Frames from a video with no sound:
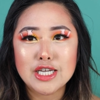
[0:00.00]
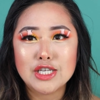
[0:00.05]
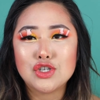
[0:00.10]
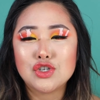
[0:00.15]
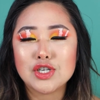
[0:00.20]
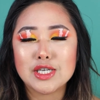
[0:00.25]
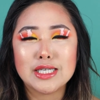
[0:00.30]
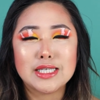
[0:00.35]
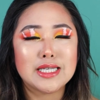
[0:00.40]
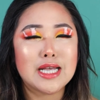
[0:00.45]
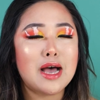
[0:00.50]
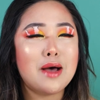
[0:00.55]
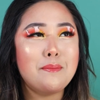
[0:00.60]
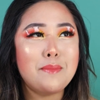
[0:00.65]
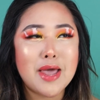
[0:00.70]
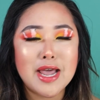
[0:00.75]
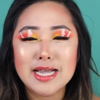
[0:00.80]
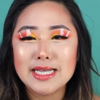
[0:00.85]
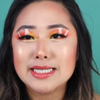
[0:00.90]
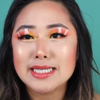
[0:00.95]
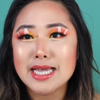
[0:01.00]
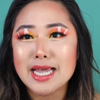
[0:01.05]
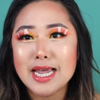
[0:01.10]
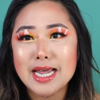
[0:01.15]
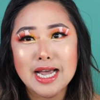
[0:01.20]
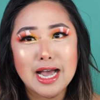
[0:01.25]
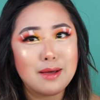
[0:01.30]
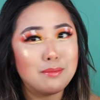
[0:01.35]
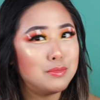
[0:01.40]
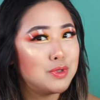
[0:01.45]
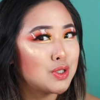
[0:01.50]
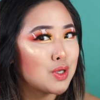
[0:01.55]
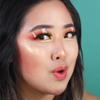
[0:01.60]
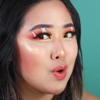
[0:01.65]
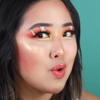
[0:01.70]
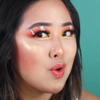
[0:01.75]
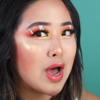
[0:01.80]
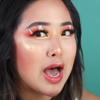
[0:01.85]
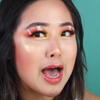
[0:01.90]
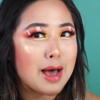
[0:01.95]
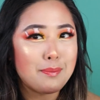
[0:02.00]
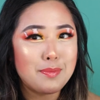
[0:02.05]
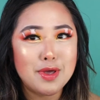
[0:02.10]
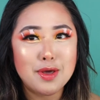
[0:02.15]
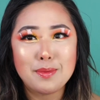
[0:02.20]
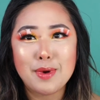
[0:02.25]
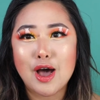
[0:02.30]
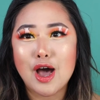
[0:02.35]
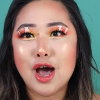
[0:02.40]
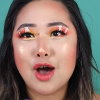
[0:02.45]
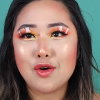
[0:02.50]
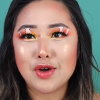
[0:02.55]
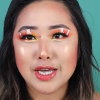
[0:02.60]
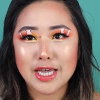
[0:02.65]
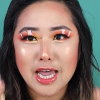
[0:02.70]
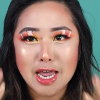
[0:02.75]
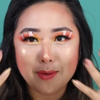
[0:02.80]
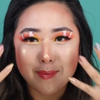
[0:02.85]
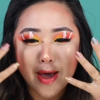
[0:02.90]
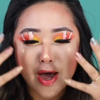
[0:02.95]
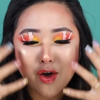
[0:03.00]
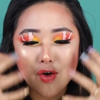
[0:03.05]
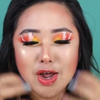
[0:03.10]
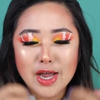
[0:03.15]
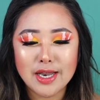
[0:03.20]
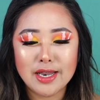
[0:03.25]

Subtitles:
It's just amazing. I'm so happy about how it came out,